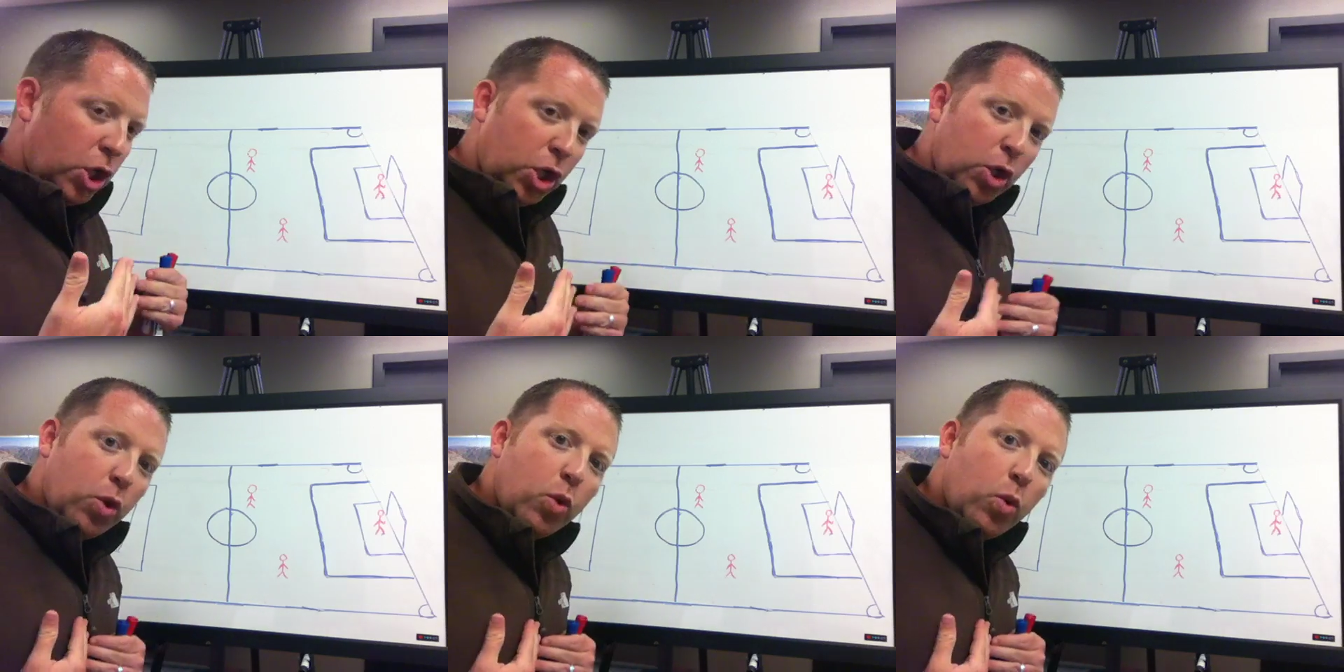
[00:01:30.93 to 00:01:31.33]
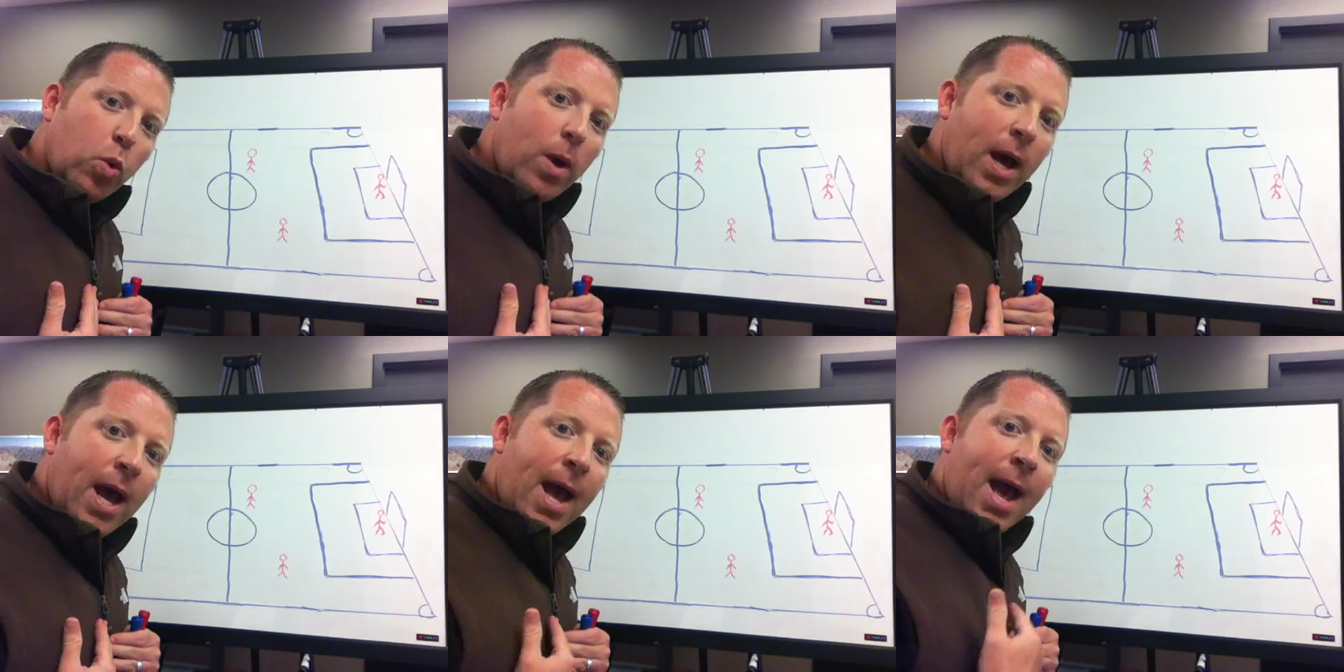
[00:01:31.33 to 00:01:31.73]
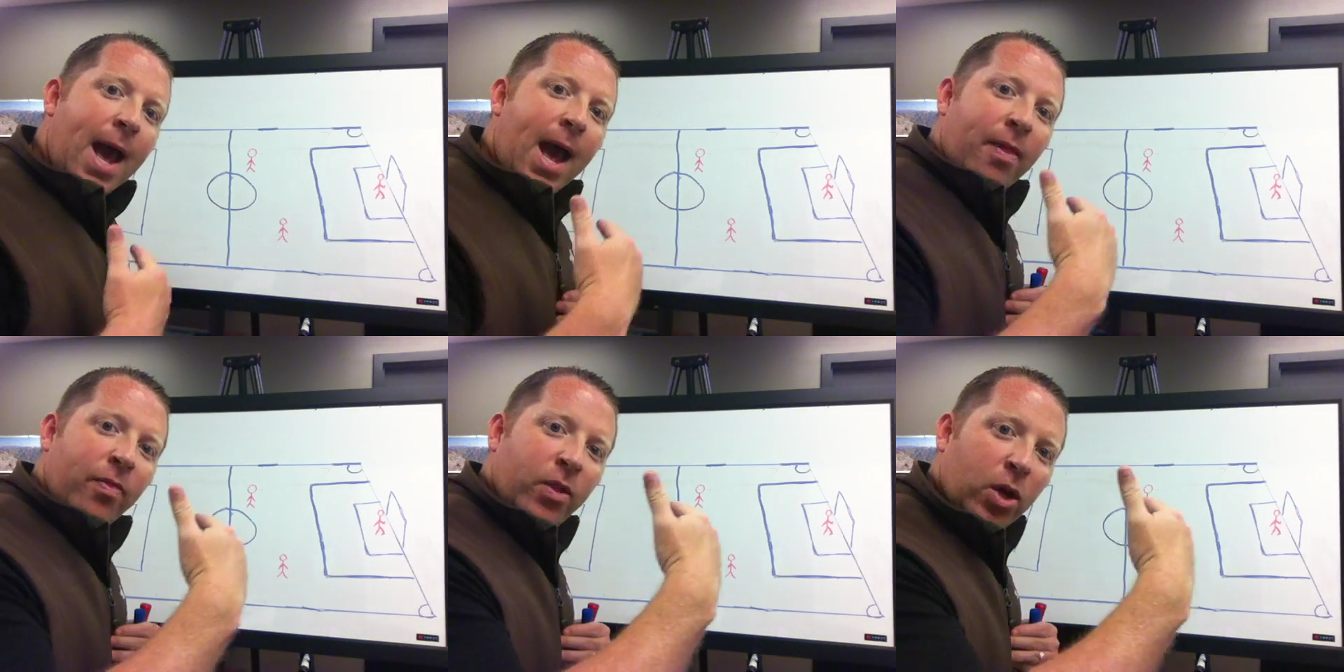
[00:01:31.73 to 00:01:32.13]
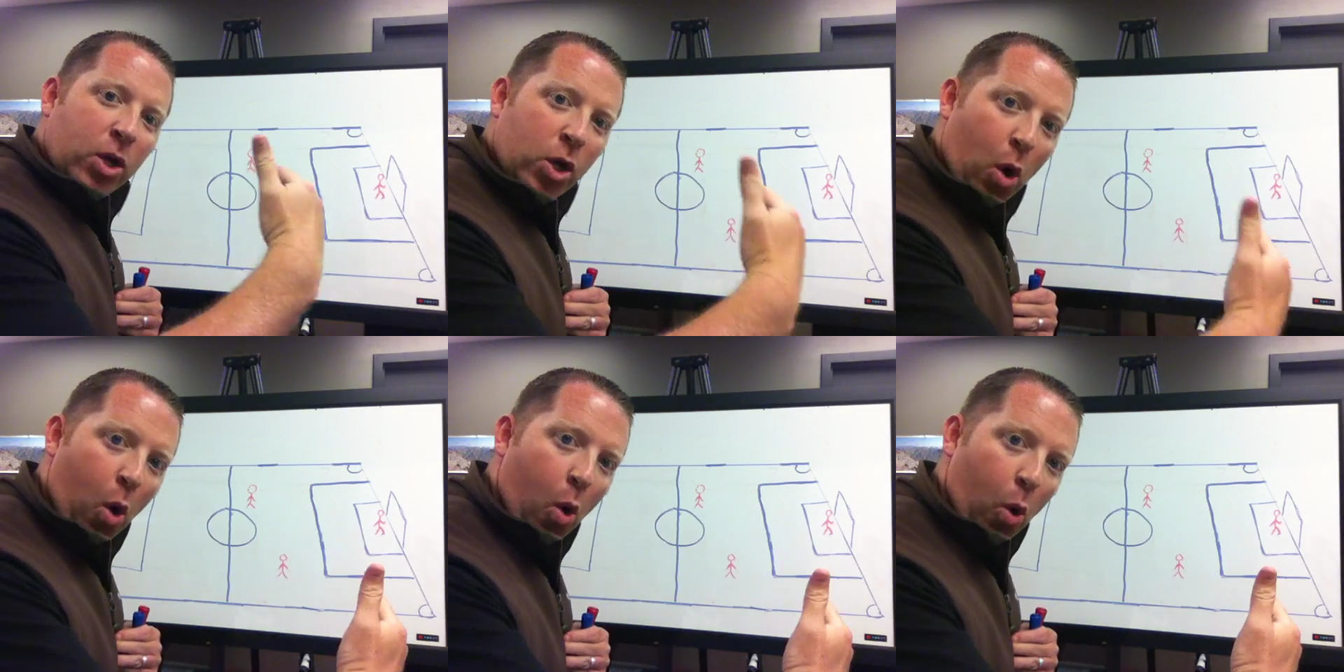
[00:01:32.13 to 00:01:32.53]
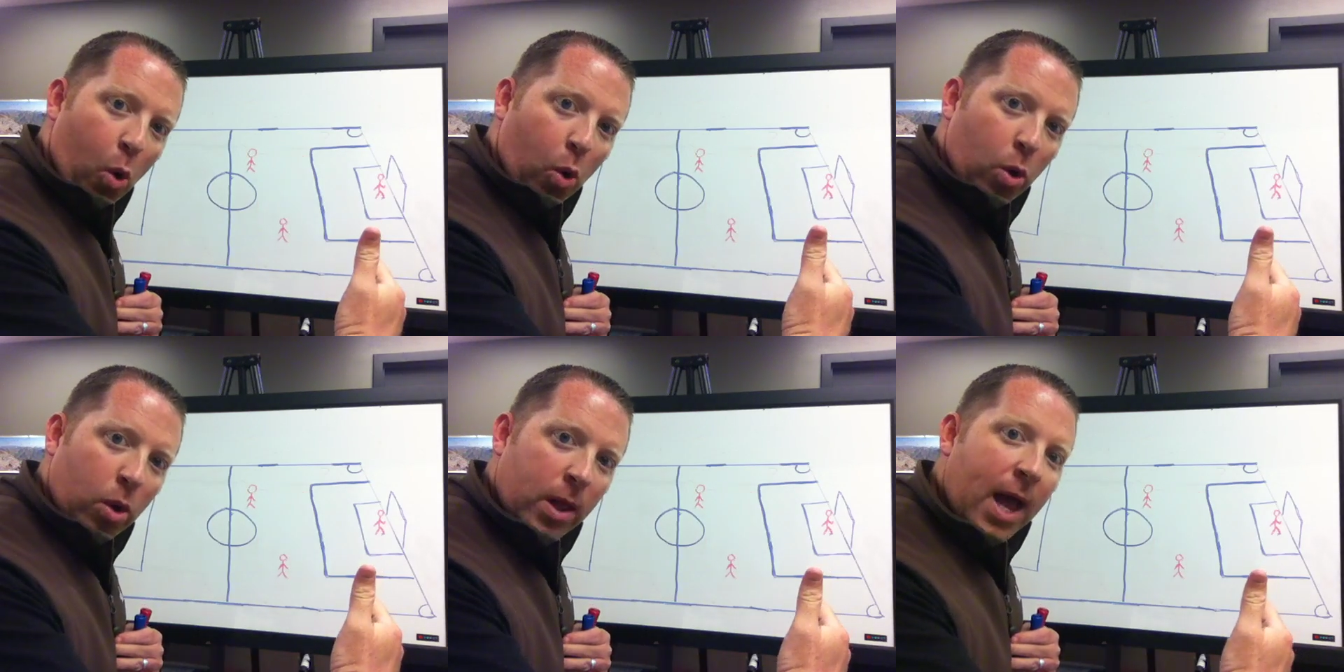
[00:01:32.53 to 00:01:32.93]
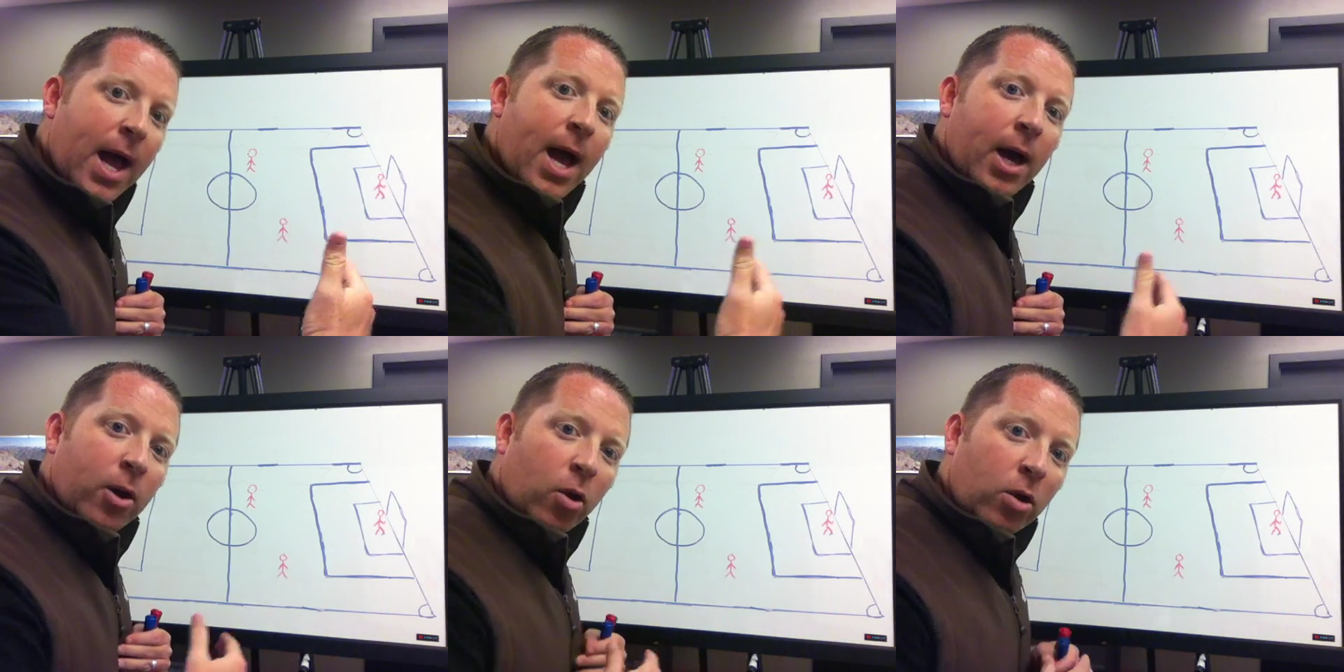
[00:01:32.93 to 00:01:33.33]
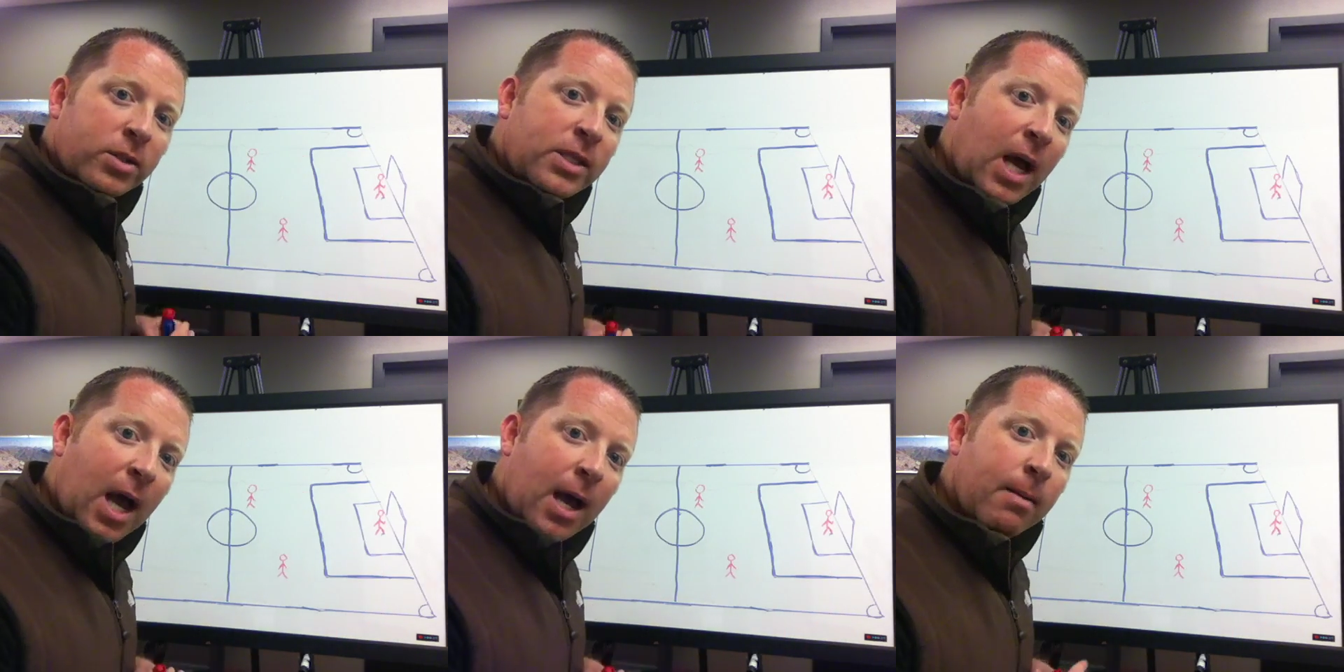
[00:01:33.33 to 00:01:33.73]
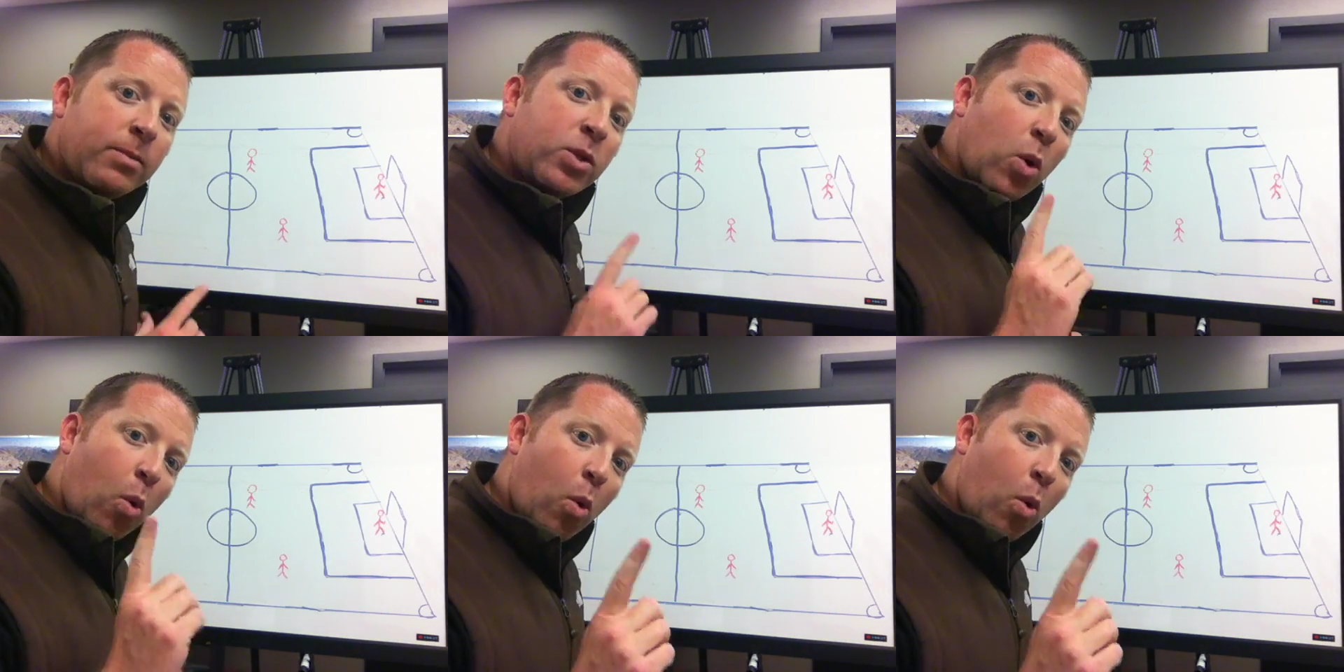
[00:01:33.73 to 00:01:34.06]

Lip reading: you and the goal at all times,